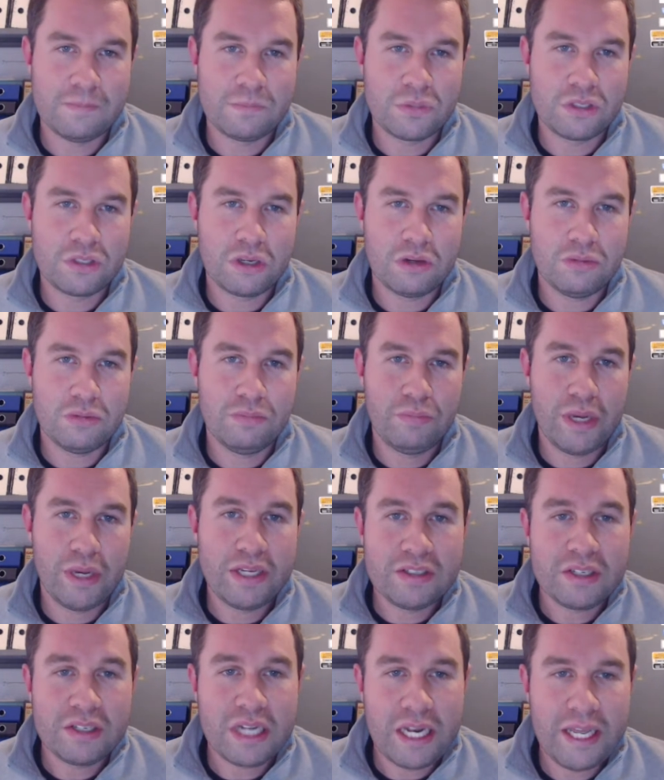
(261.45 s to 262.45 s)
So
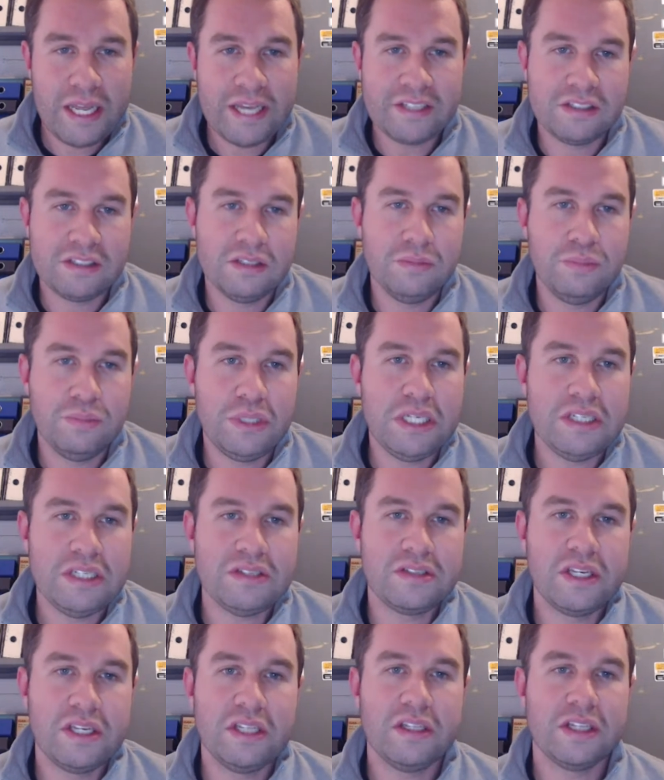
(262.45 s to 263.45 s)
basically, S&P
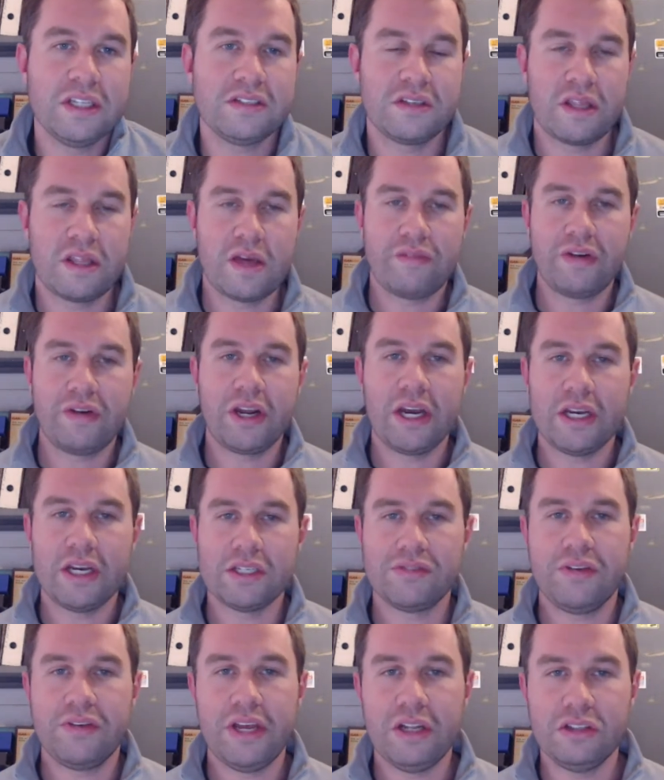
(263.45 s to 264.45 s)
said that South Africa
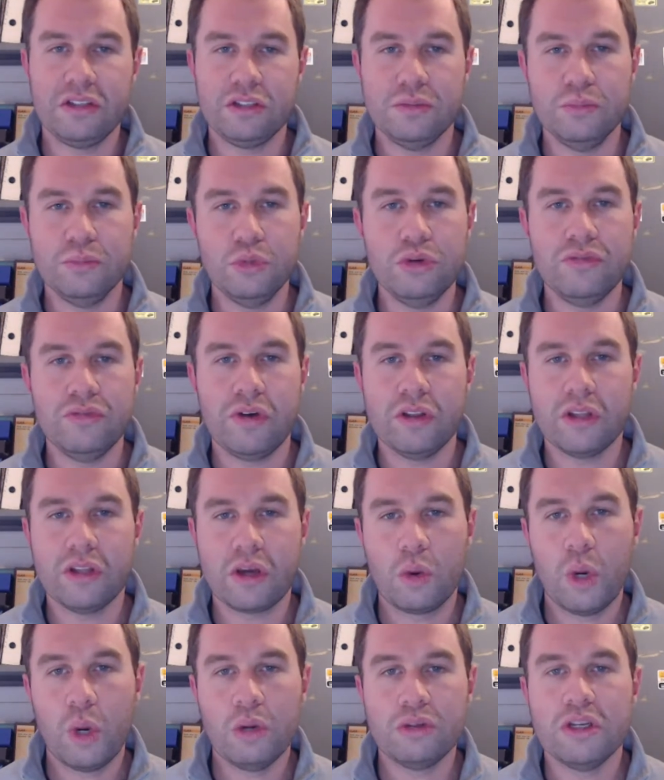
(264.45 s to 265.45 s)
has failed to move on the,
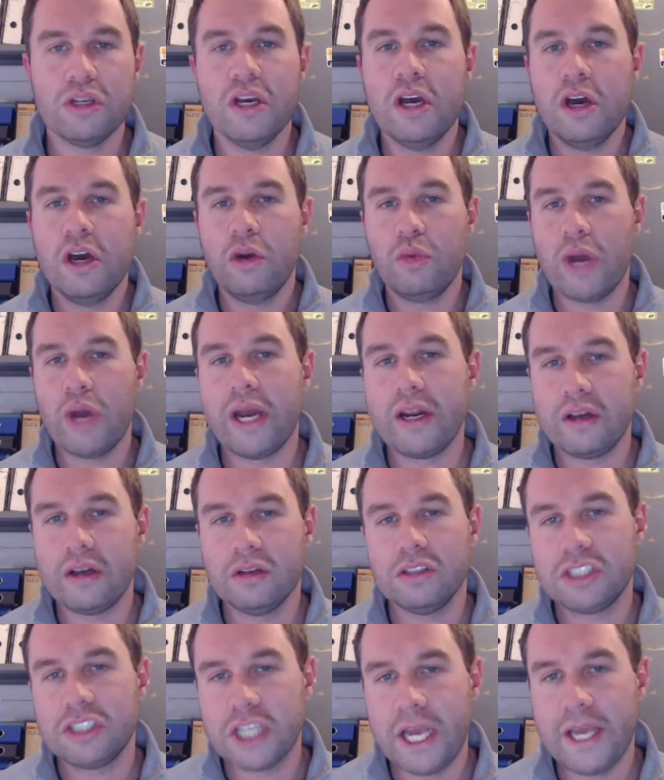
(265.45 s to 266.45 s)
quote,
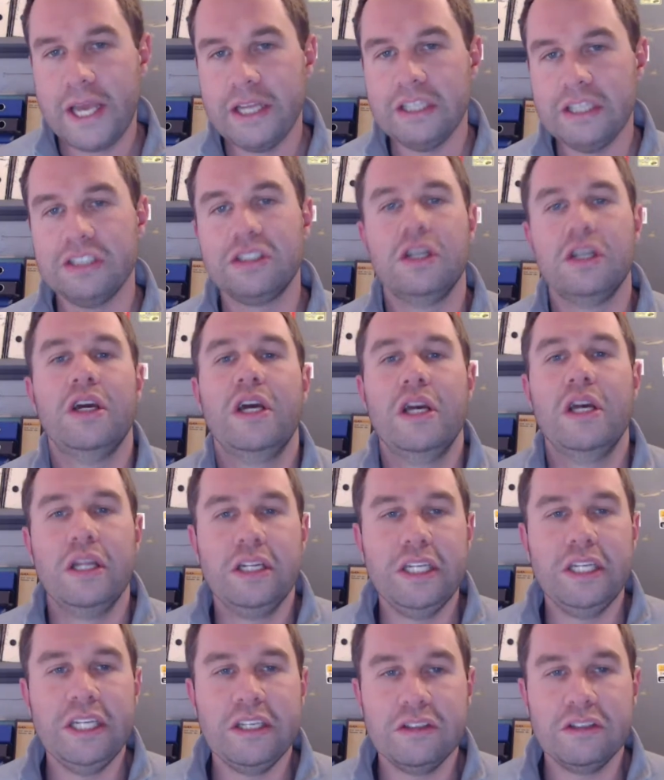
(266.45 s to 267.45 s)
"radical change
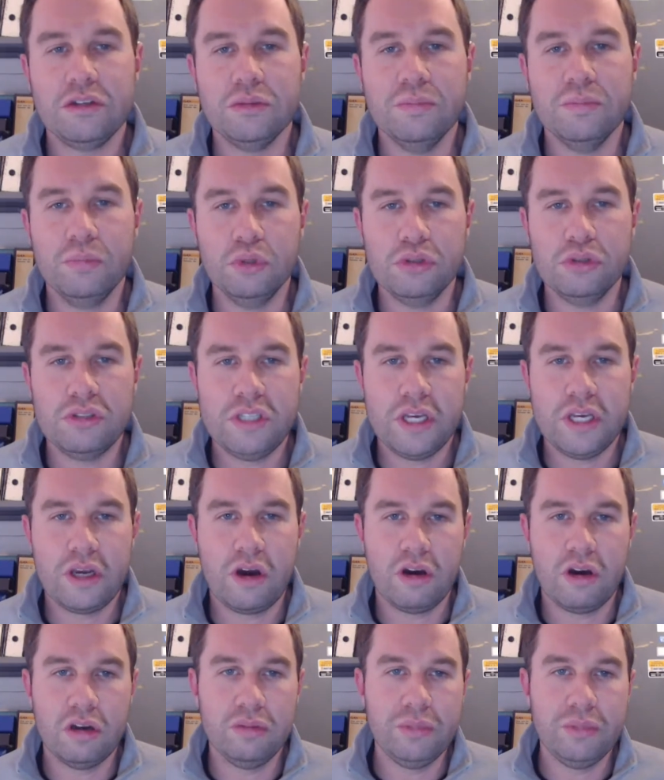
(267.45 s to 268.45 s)
needed to boost the
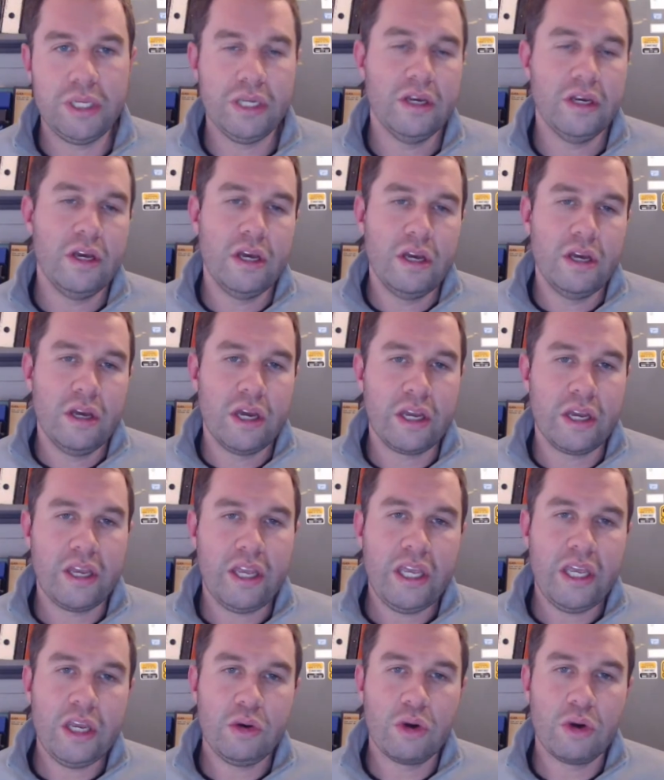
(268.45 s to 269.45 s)
economy, a
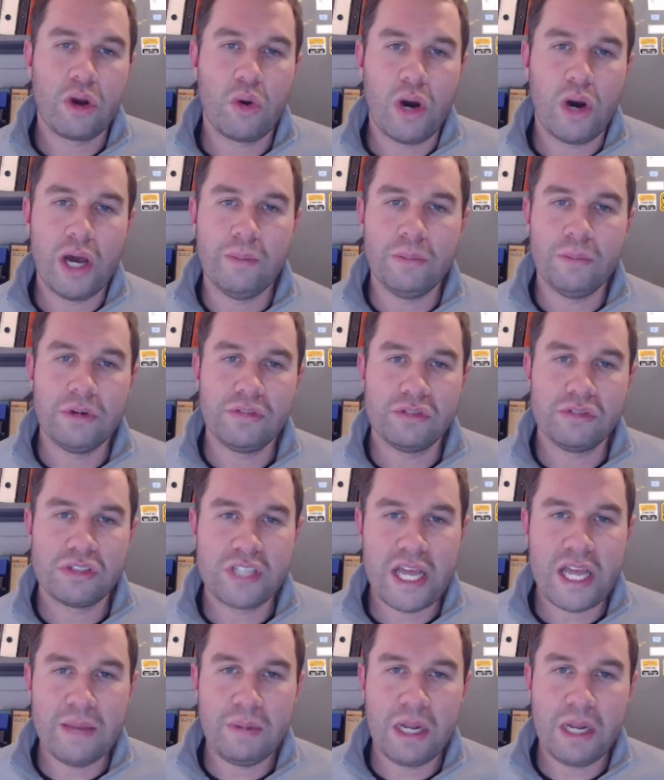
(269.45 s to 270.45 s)
key requirement for
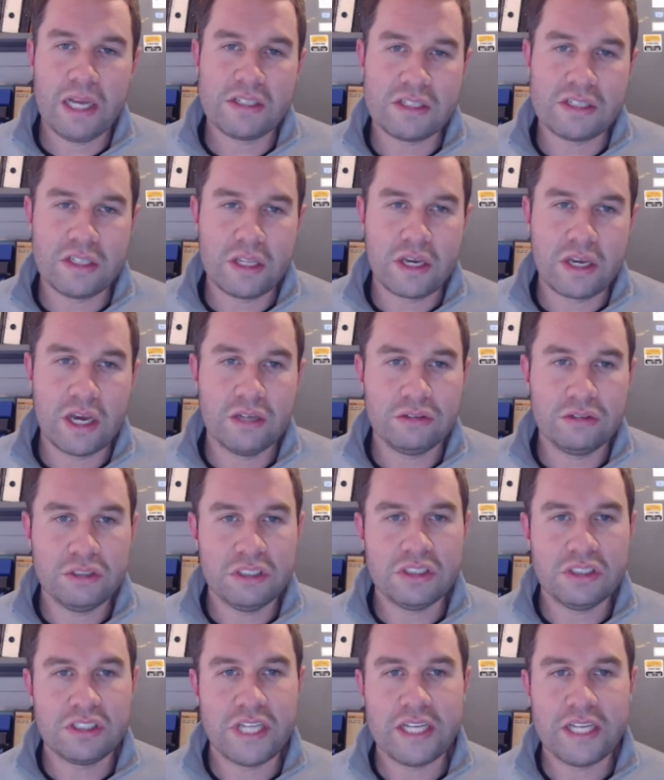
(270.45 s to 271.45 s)
stabilizing the
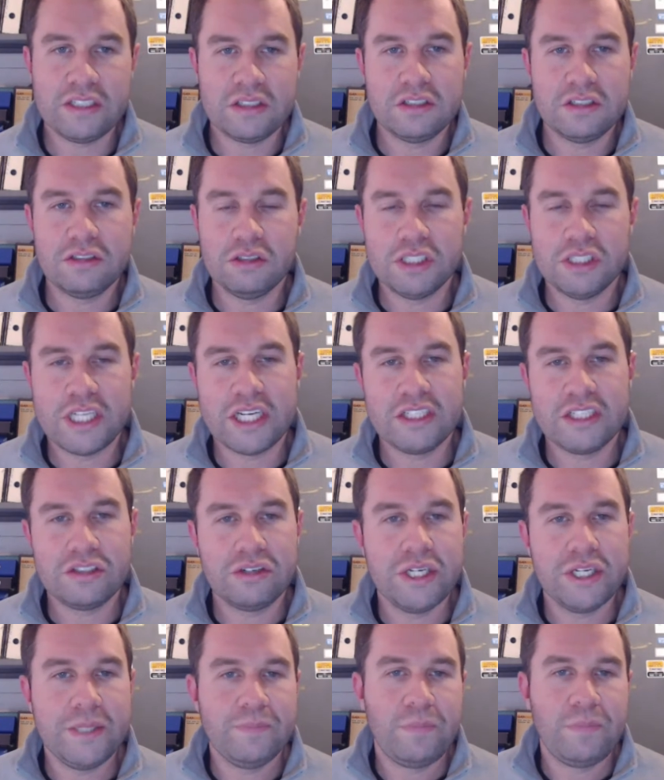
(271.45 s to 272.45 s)
country's debt
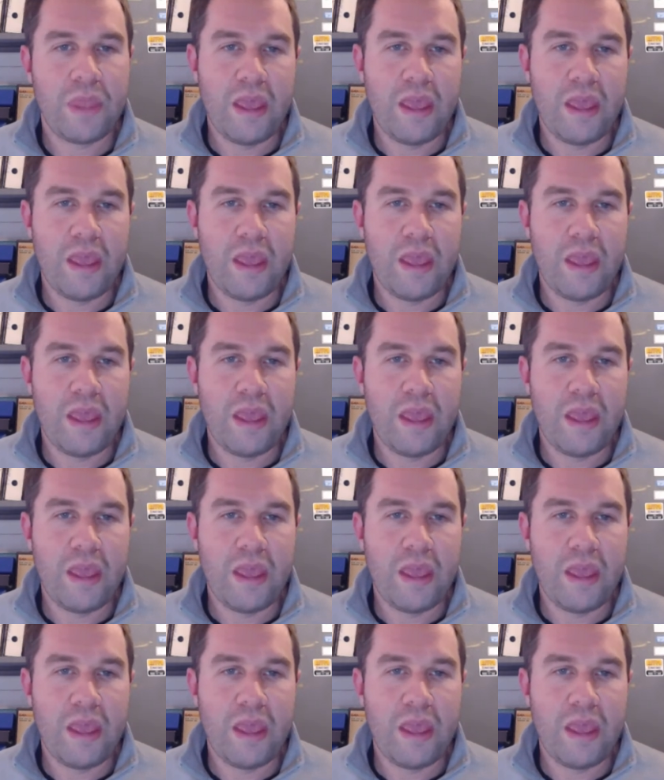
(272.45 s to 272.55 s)
trajectory."